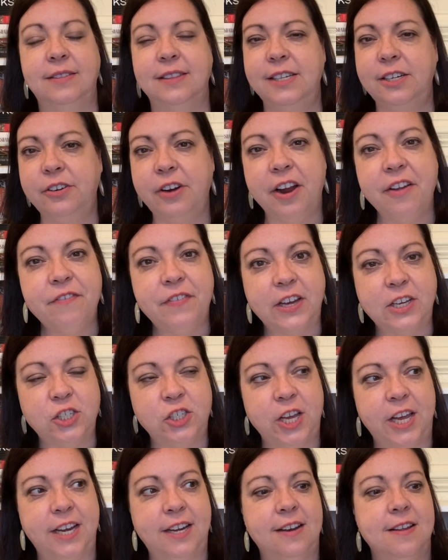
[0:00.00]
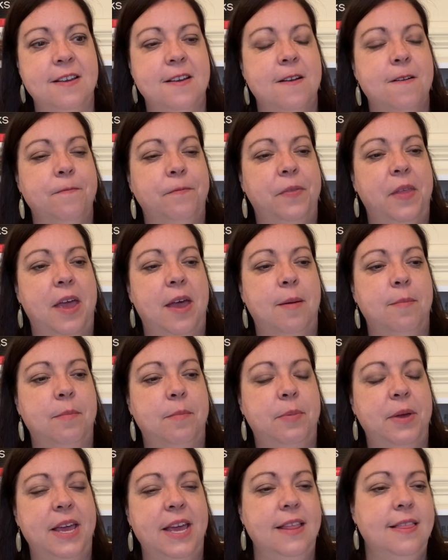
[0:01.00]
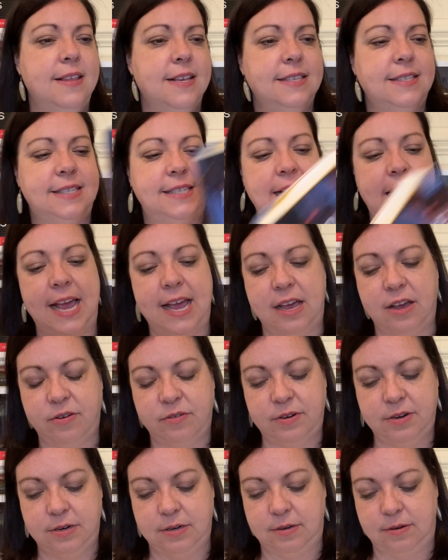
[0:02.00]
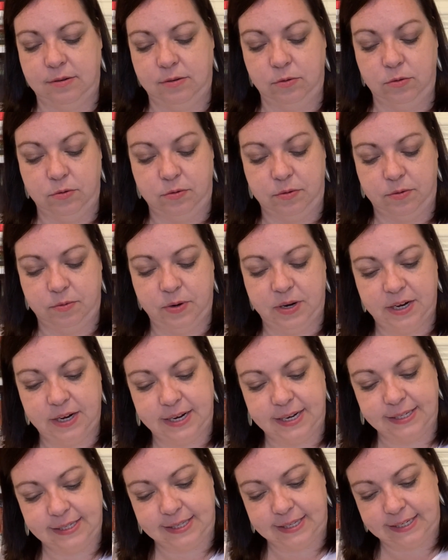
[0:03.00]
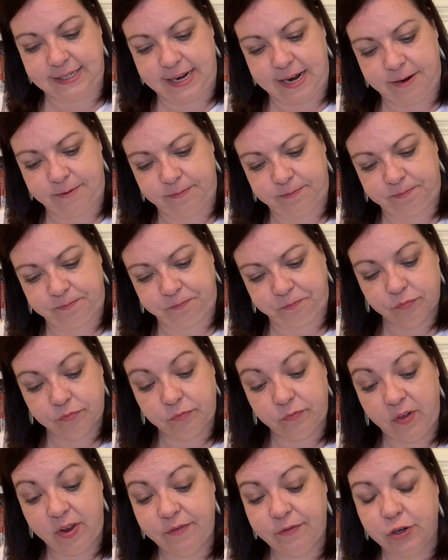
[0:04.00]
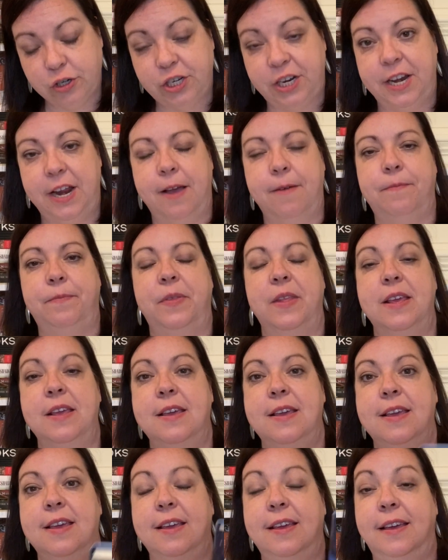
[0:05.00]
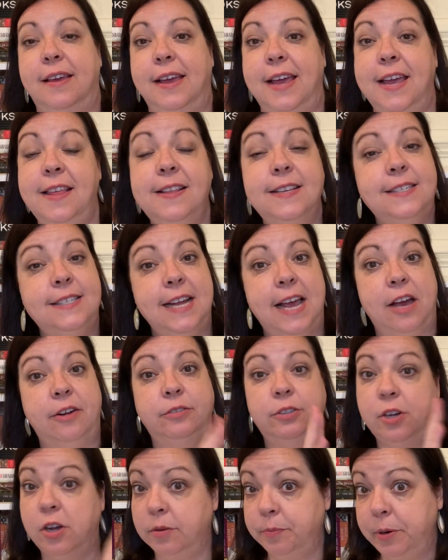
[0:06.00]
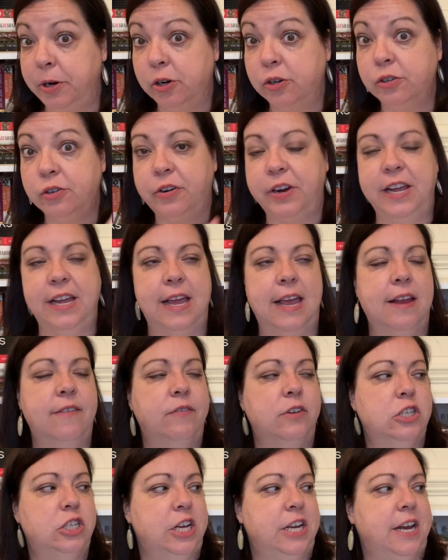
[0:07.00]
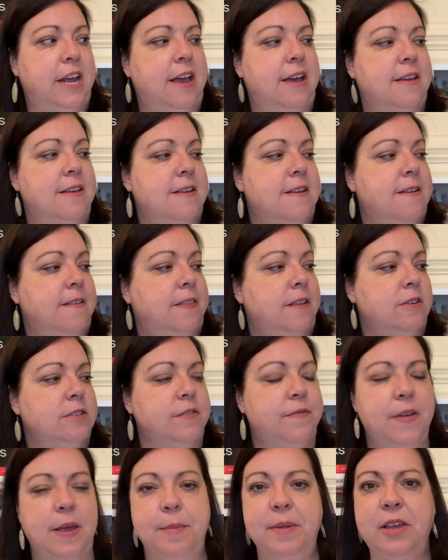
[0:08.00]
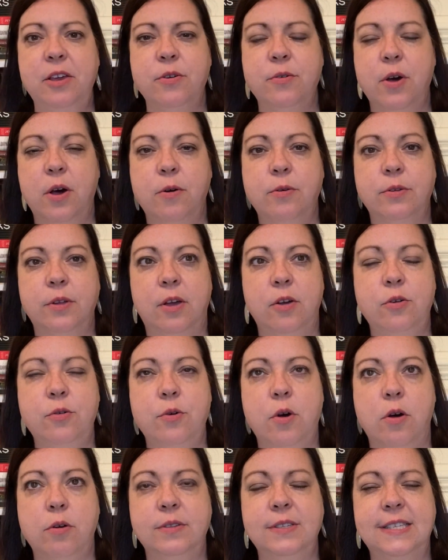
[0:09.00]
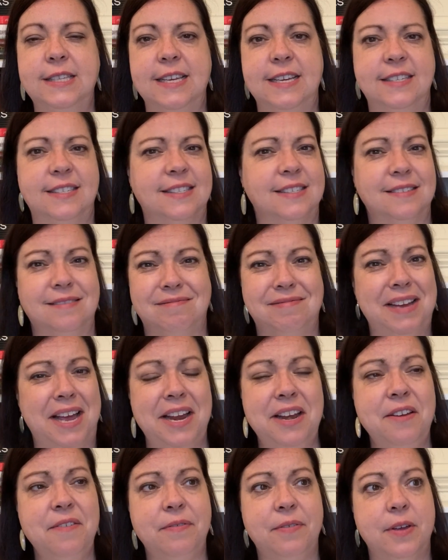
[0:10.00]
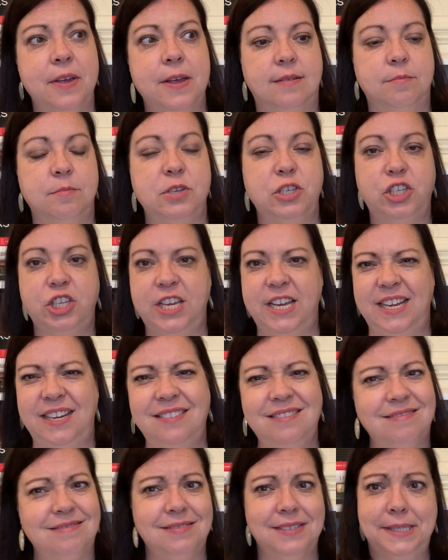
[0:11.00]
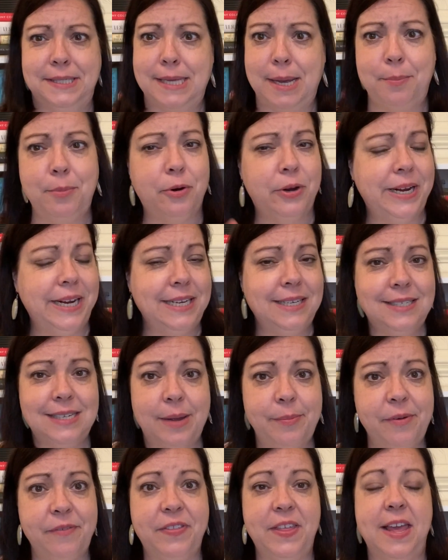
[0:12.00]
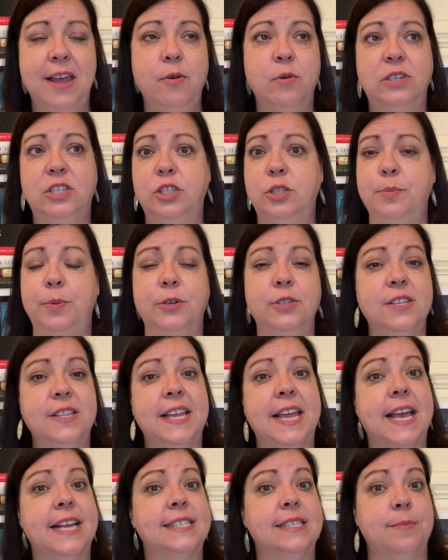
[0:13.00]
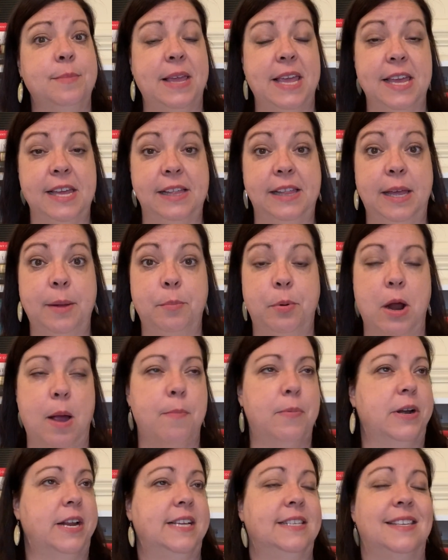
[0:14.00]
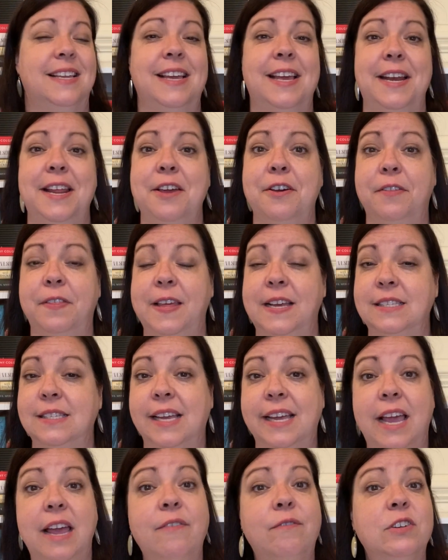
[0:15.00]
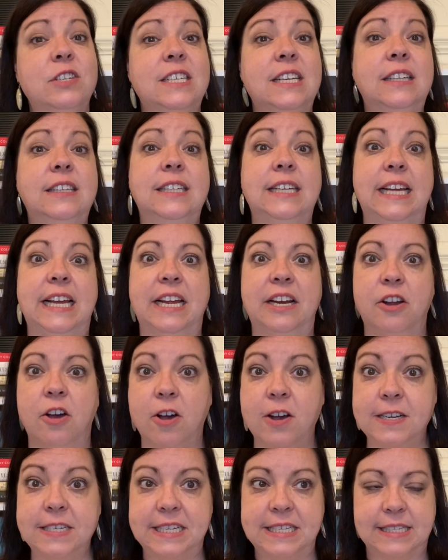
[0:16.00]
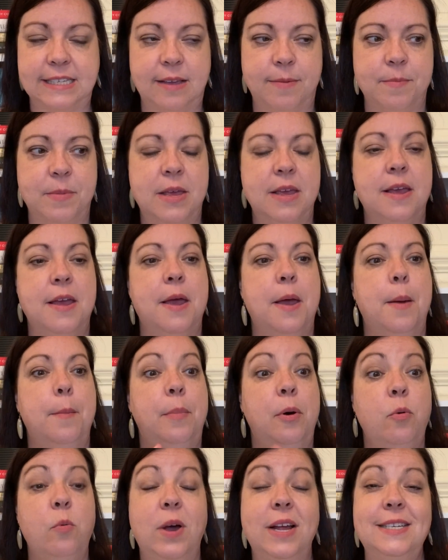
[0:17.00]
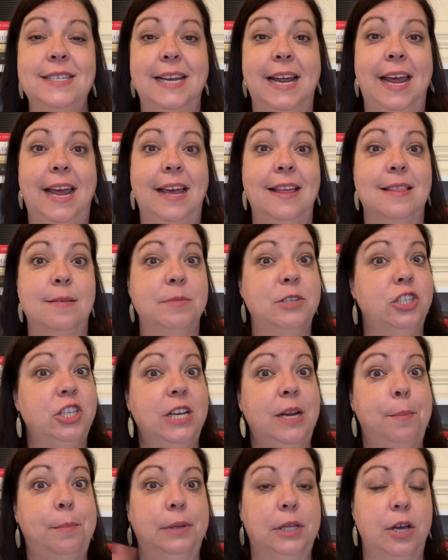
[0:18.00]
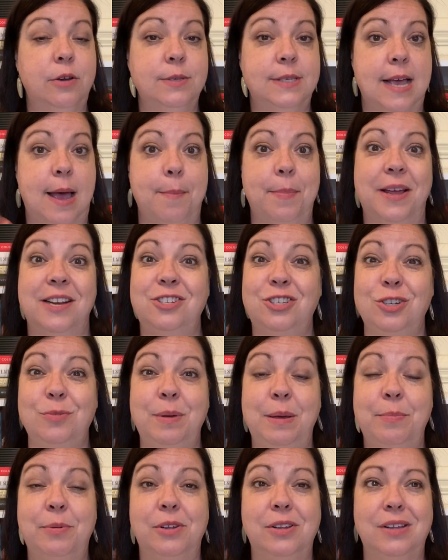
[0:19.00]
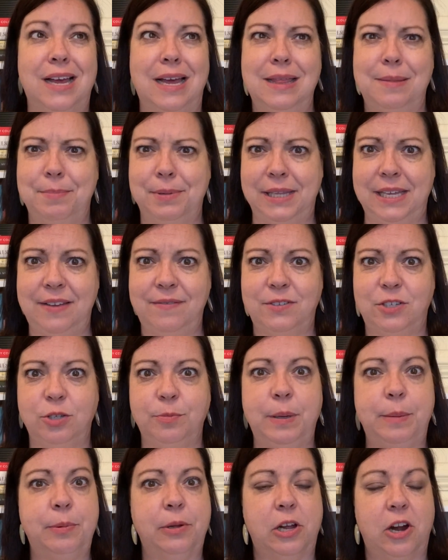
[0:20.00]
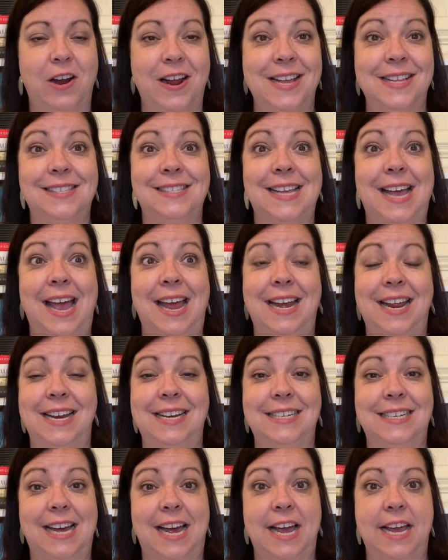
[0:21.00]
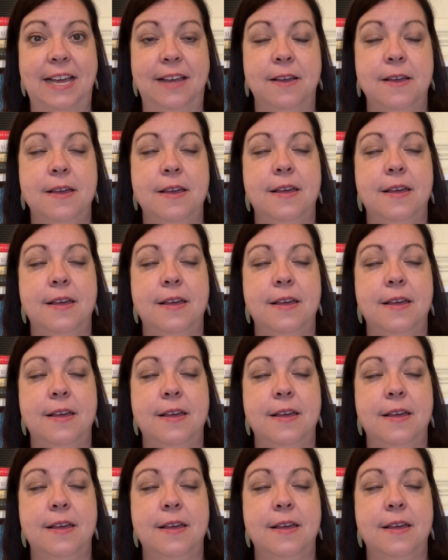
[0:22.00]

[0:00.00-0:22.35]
literary fiction, but in this town, where is the town? In Virginia. In this town called Miracle Creek in Virginia, there's a family who owns this kind of machine, submarine type of thing, which supposedly has some healing properties. It can heal things like infertility and autism. But one day the machine blows up and two people are inside and die.